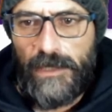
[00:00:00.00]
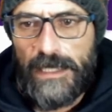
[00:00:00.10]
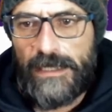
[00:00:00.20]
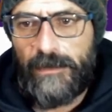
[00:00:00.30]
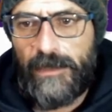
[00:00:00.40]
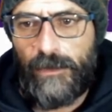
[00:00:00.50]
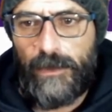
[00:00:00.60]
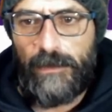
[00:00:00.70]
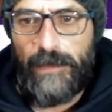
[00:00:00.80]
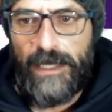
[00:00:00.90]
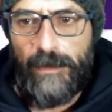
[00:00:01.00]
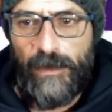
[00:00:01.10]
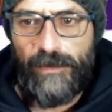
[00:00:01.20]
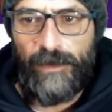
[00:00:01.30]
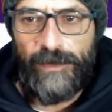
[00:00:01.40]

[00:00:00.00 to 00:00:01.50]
estimate will make a profit of